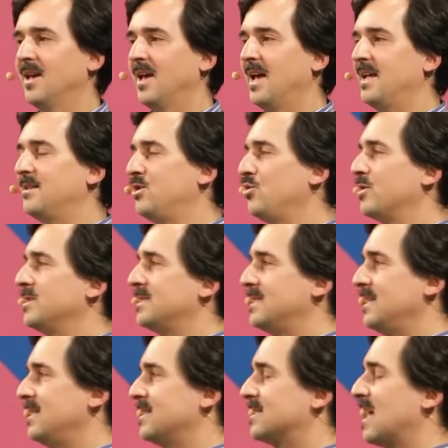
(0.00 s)
And you can
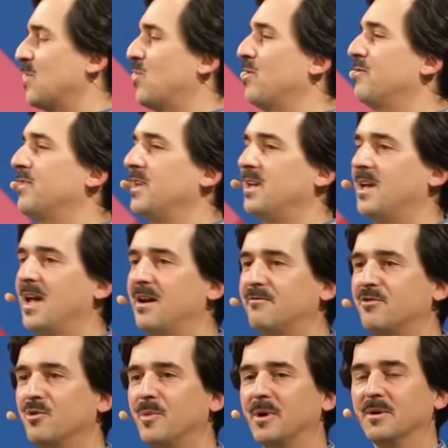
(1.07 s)
see this type of thing
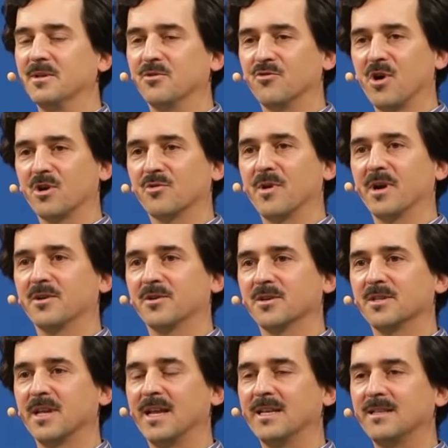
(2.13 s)
everywhere in the rock record.
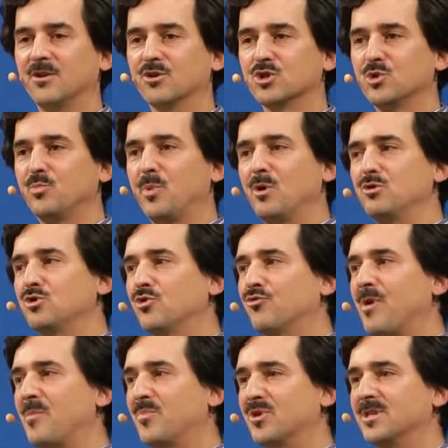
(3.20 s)
And they're supposed to
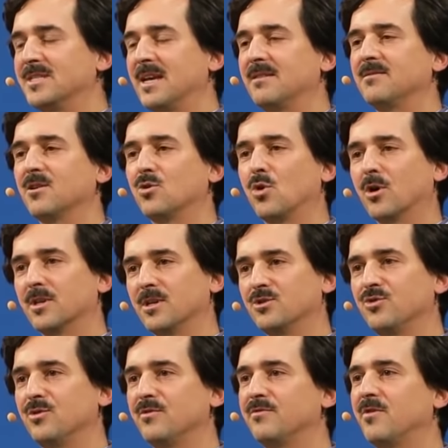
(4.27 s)
represent, according
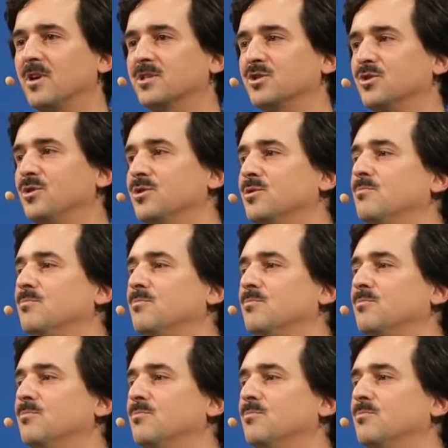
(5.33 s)
to the fossils,